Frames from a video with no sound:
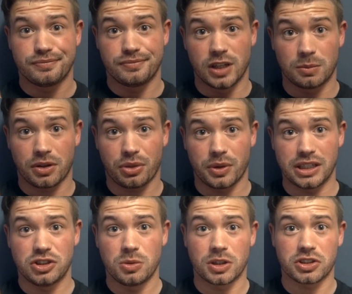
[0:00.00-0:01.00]
number
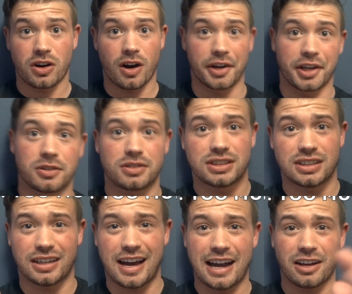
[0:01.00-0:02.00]
3, too much
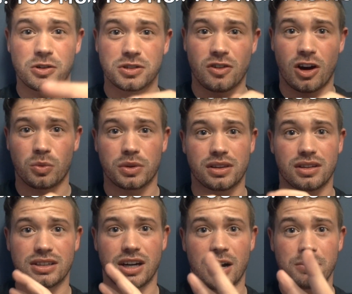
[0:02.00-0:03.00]
cardio. Kind of goes along with
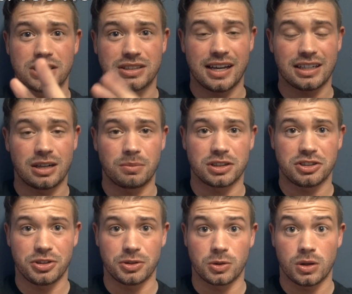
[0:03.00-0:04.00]
mistake number
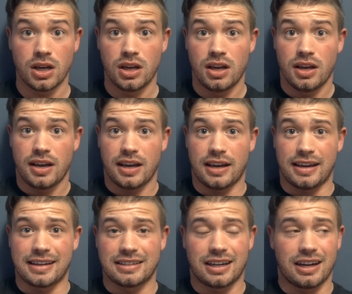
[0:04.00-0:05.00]
2,
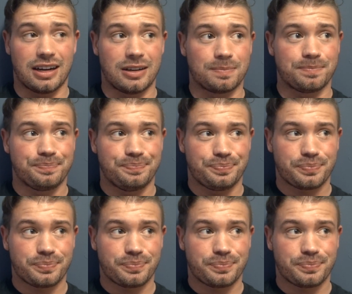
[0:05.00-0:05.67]
and